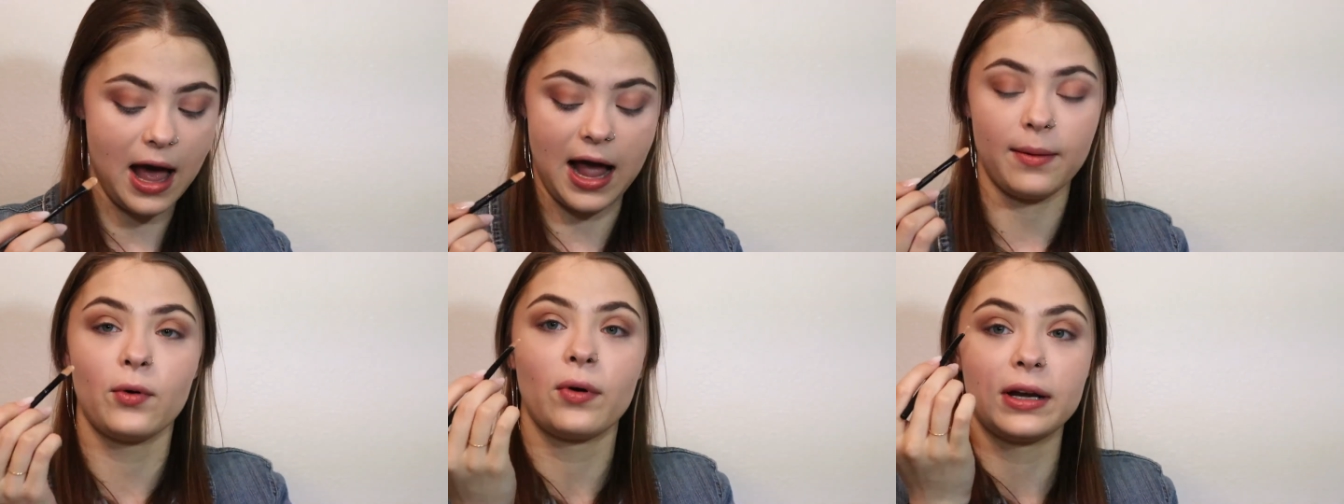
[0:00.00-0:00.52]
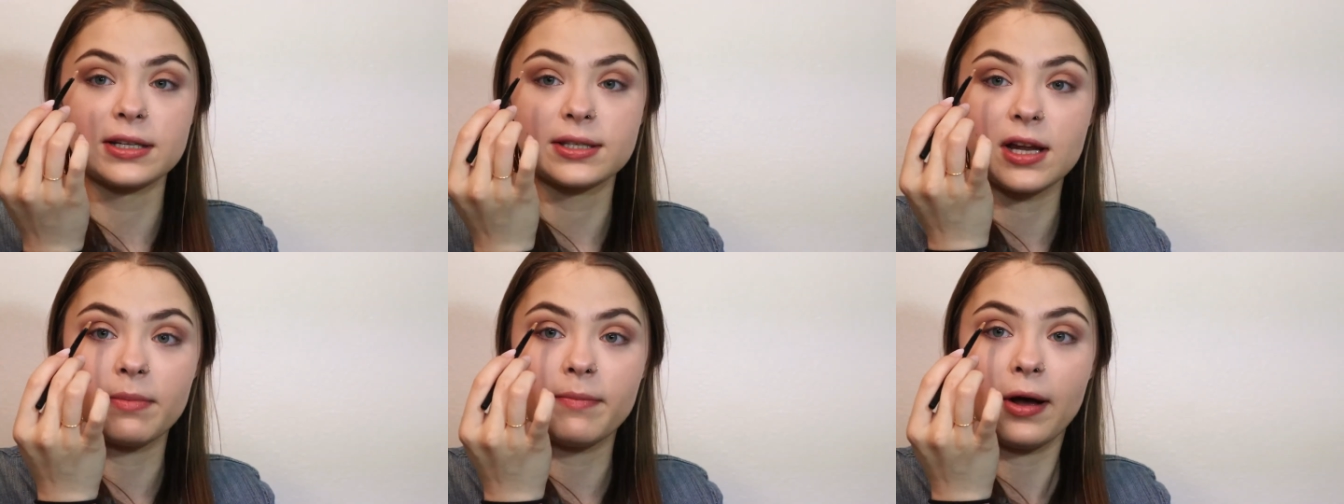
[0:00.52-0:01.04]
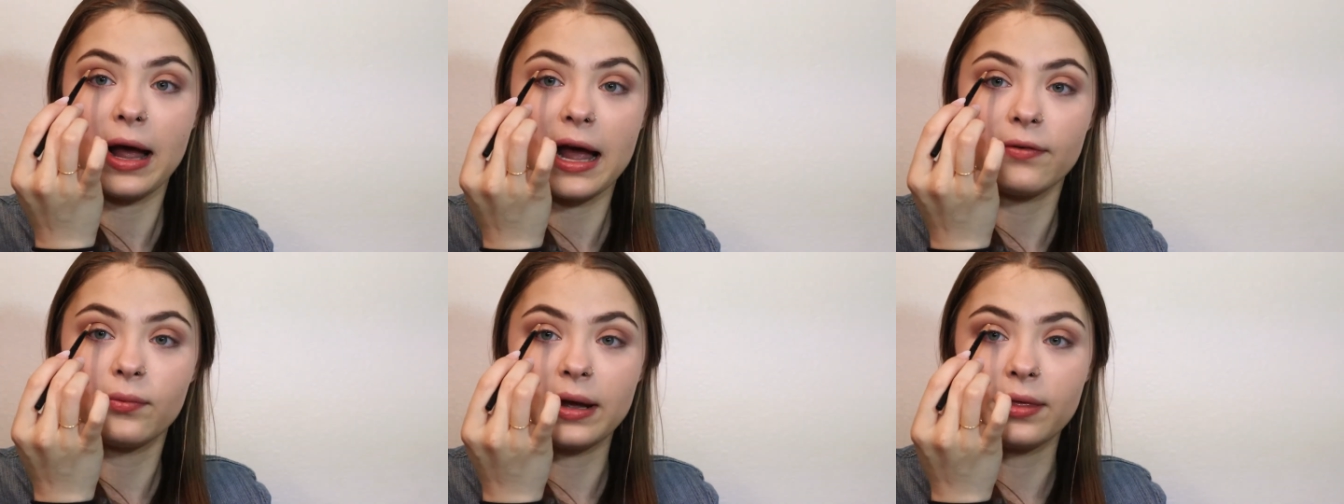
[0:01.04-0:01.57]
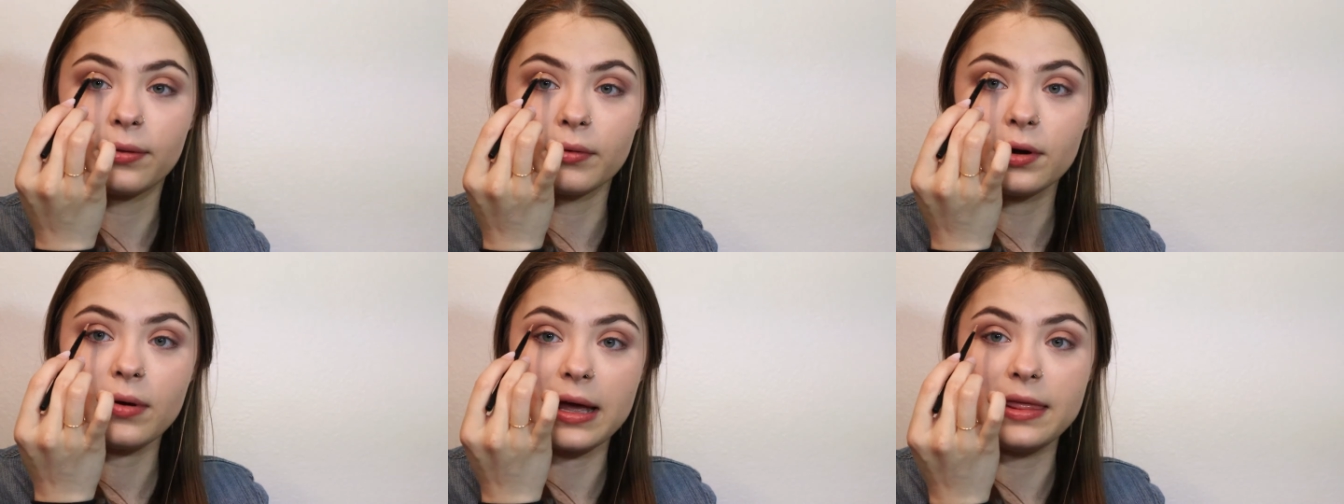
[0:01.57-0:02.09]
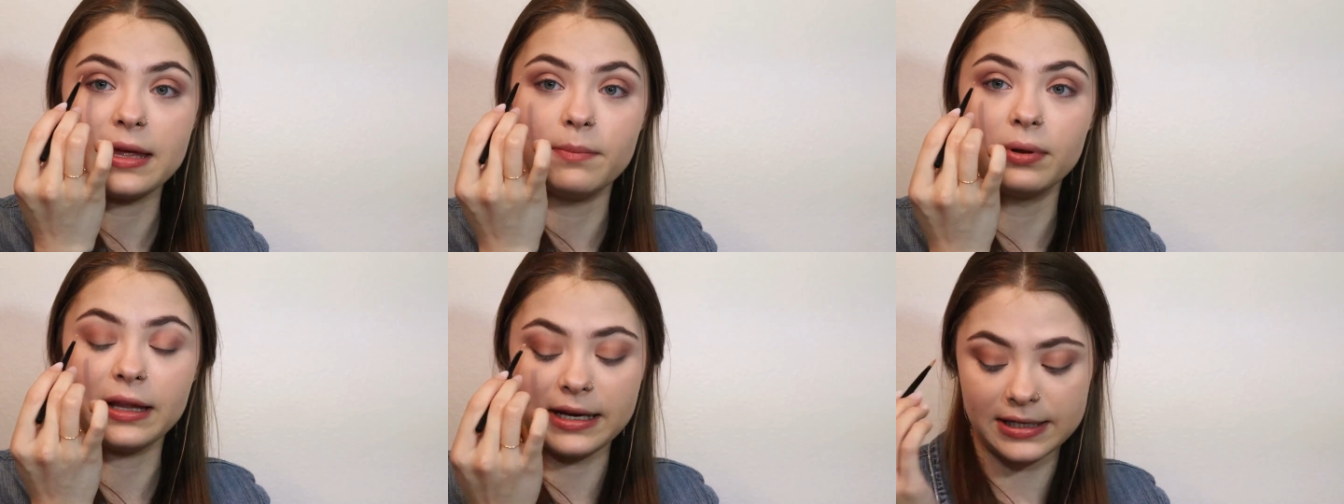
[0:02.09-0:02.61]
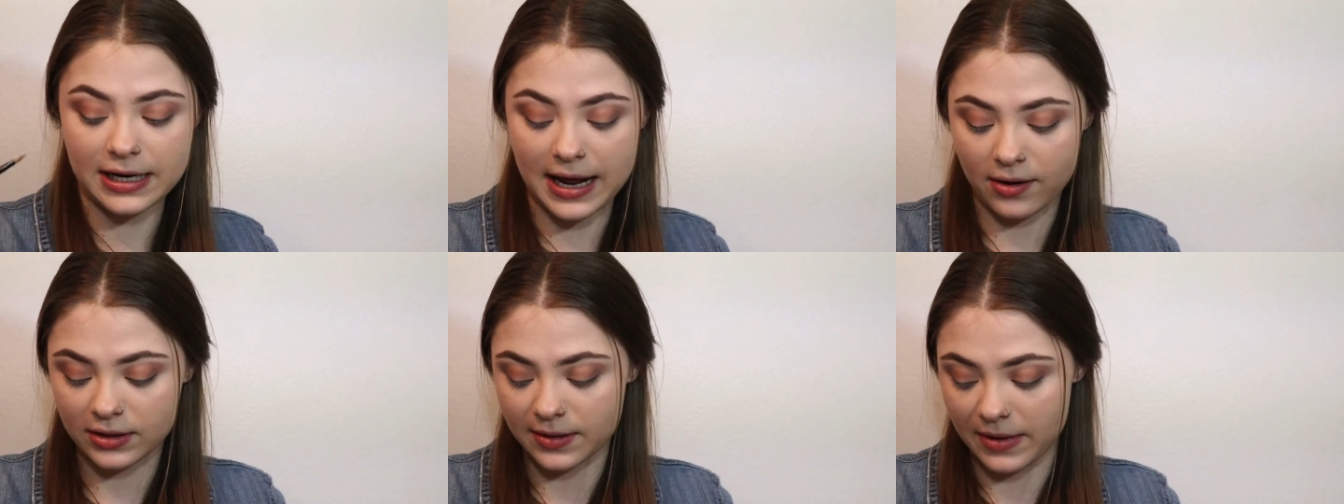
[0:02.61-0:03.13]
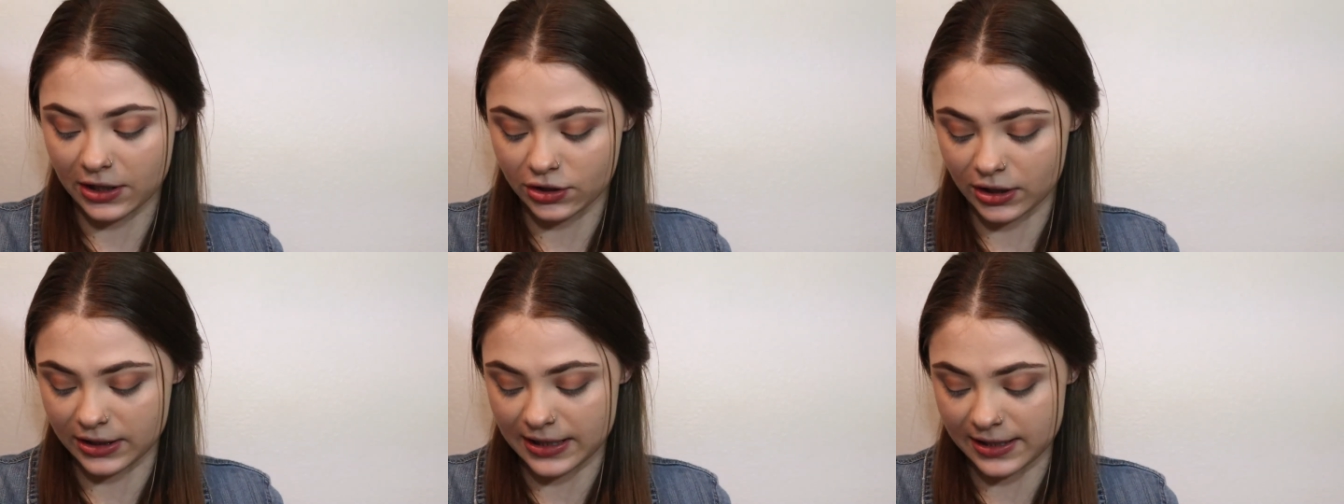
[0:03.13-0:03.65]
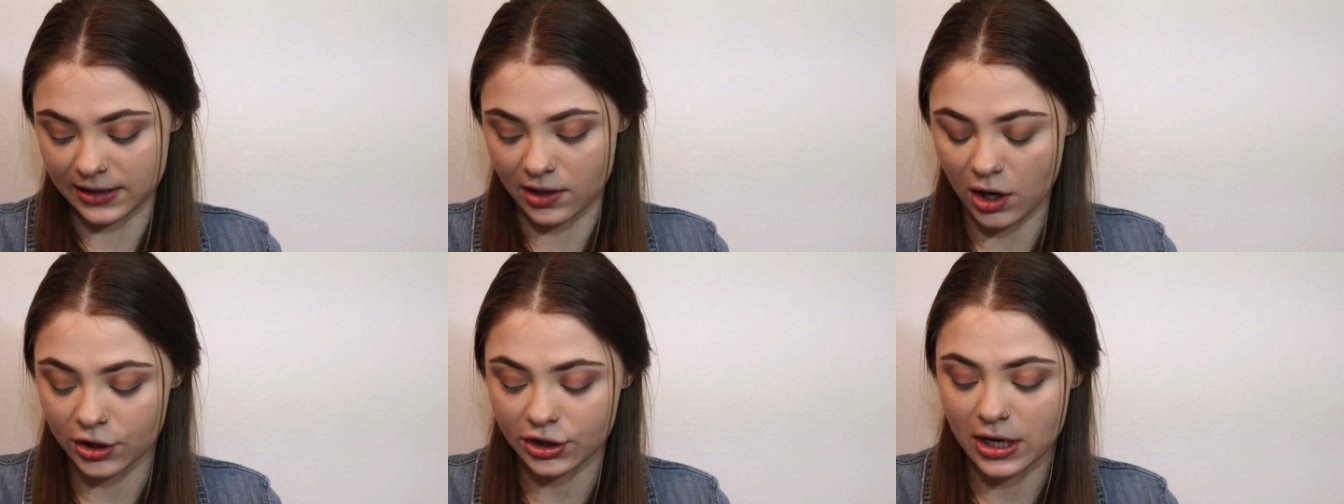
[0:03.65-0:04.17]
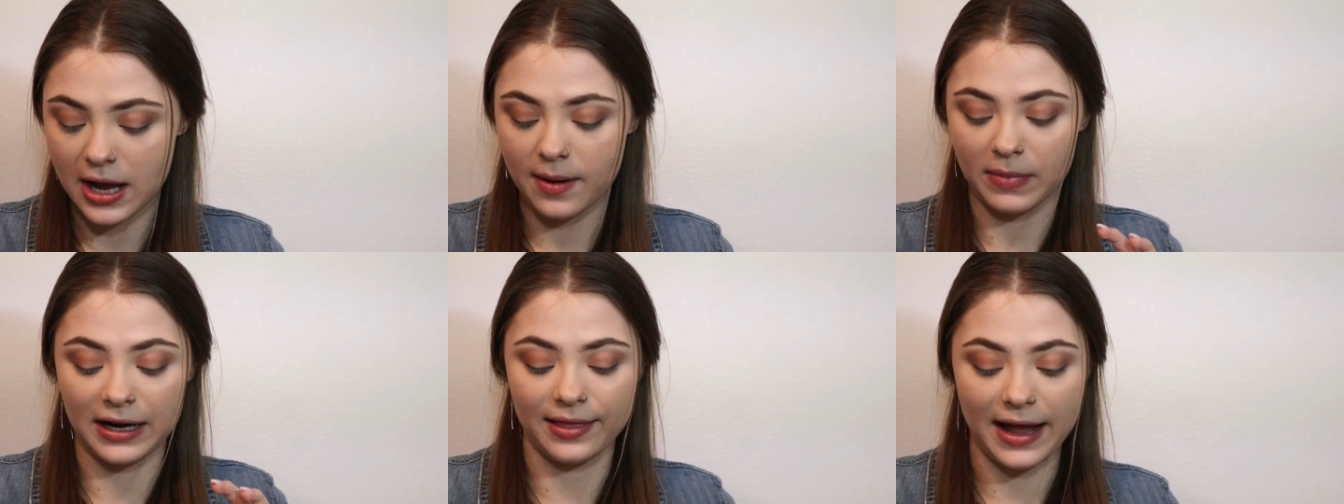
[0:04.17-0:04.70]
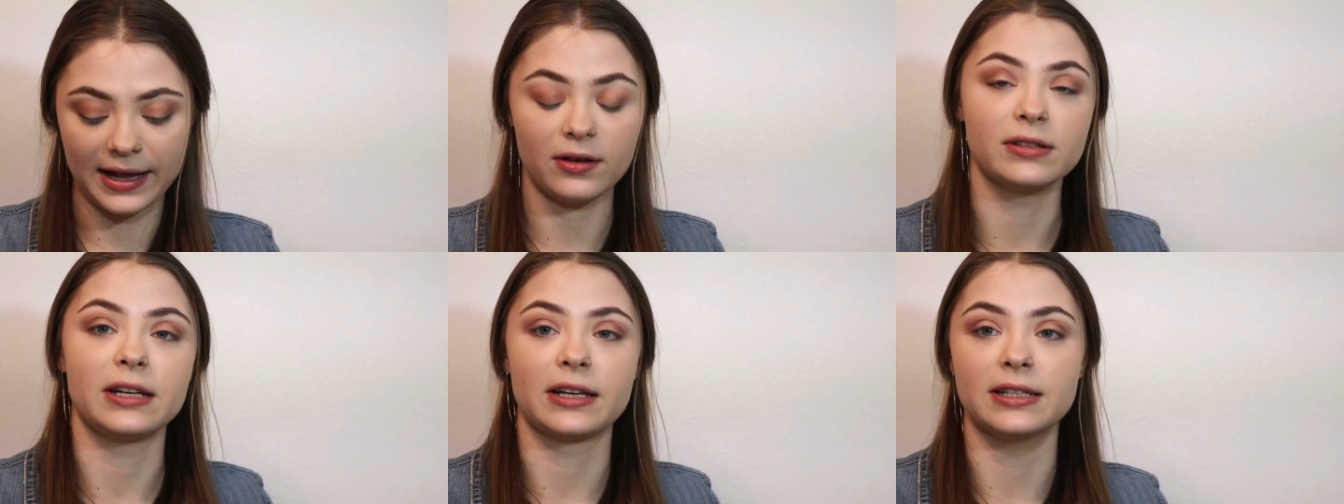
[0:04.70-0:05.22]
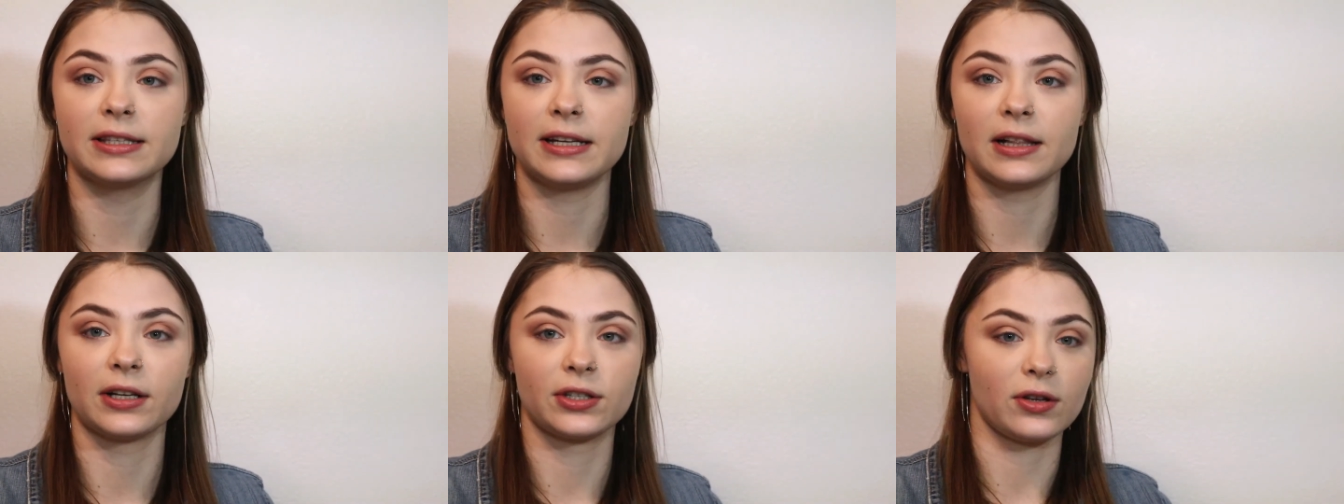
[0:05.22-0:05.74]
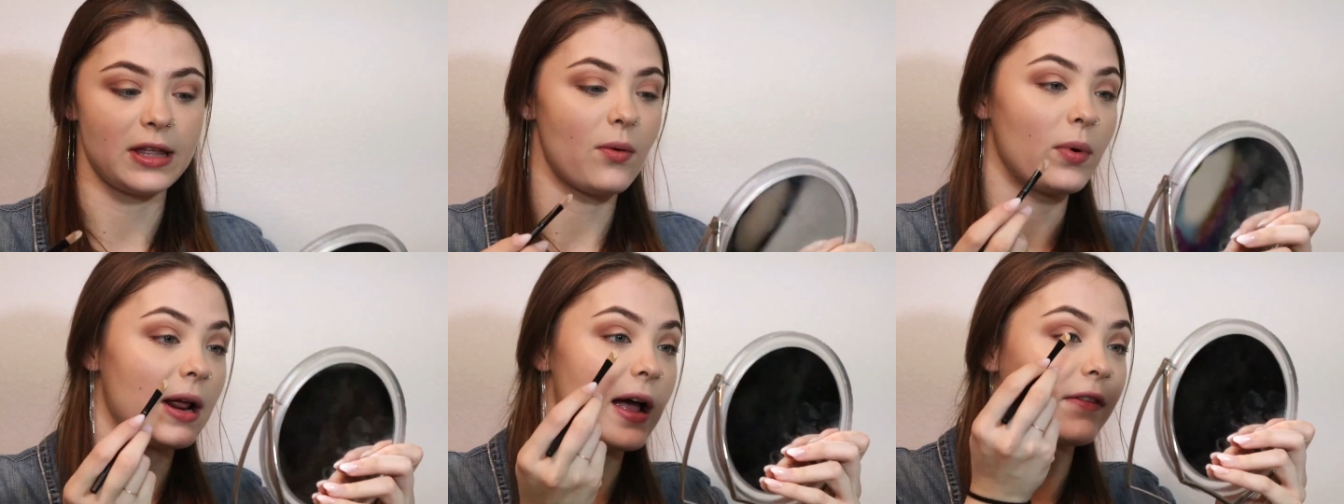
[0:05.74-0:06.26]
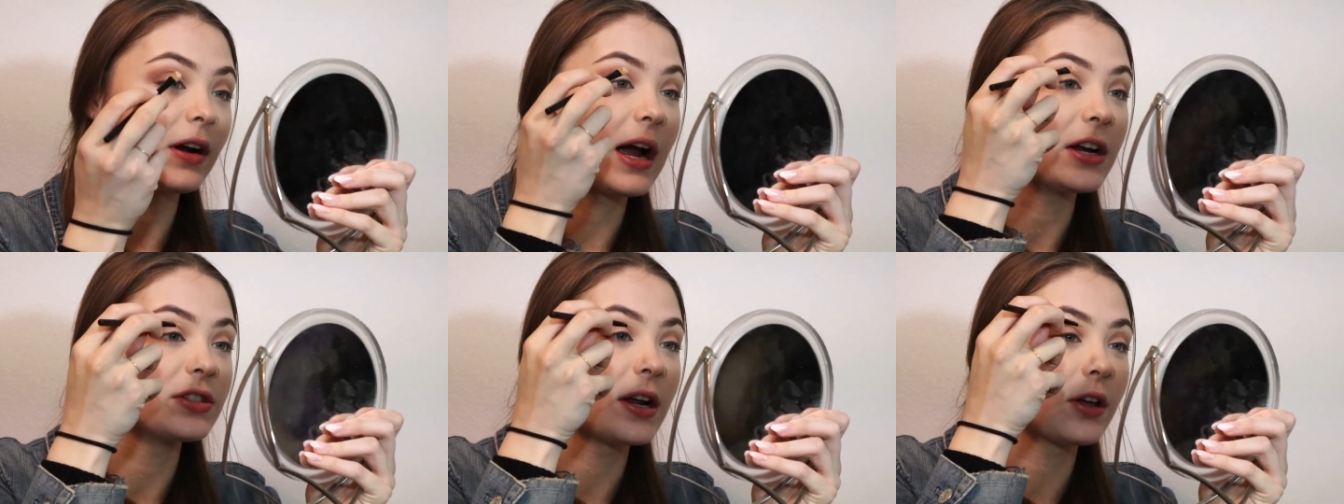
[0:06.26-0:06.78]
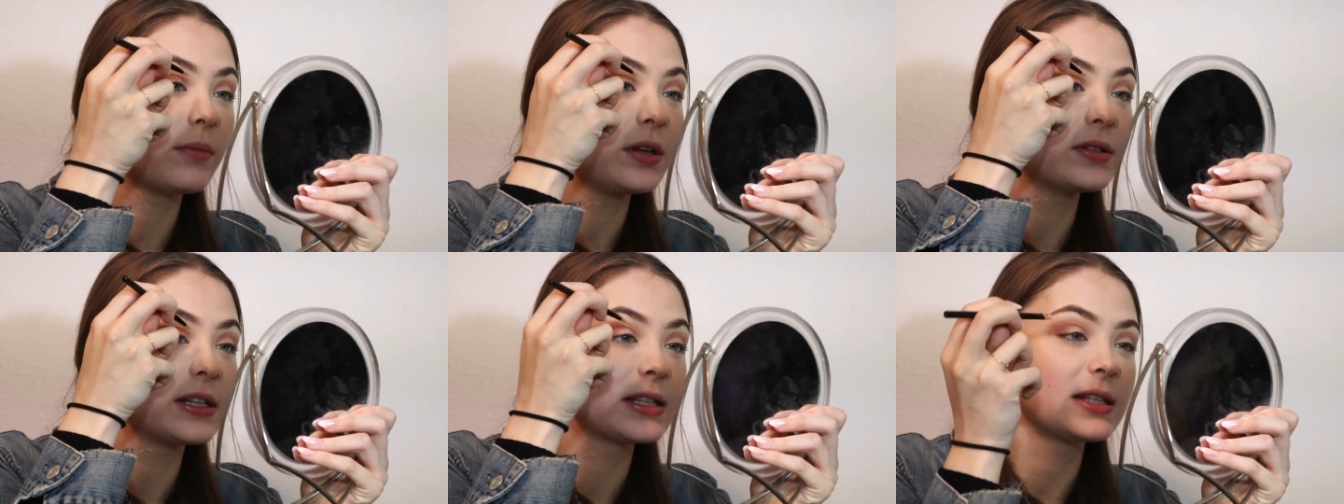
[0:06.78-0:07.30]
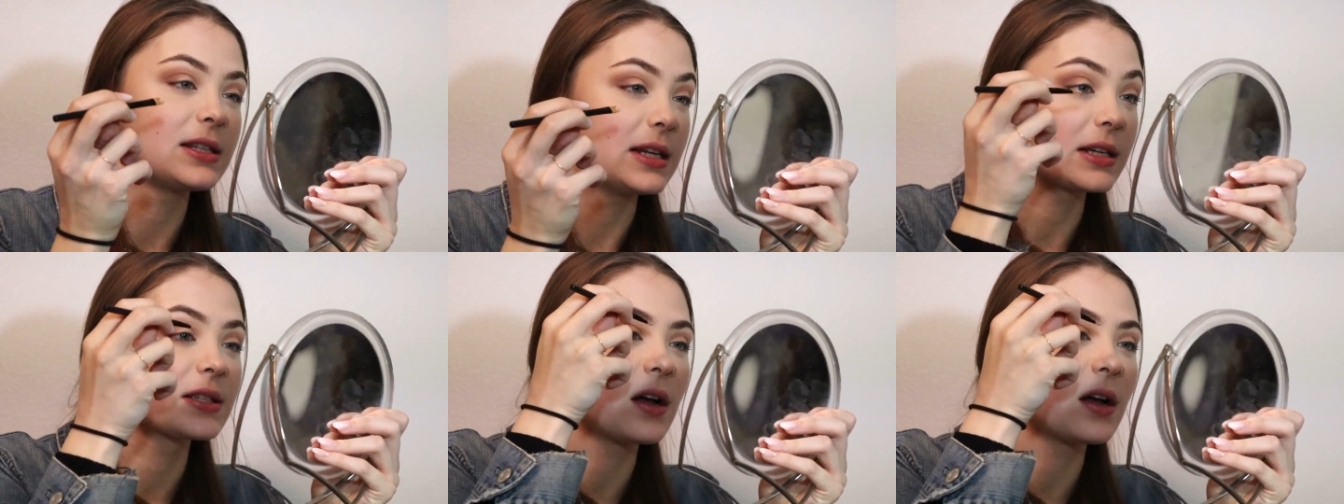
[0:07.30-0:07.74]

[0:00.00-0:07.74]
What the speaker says: I'm going to stop about halfway through and then blend it out to make sure it's nice and harsh, but I like using concealer so that whatever eyeshadow I'm using sticks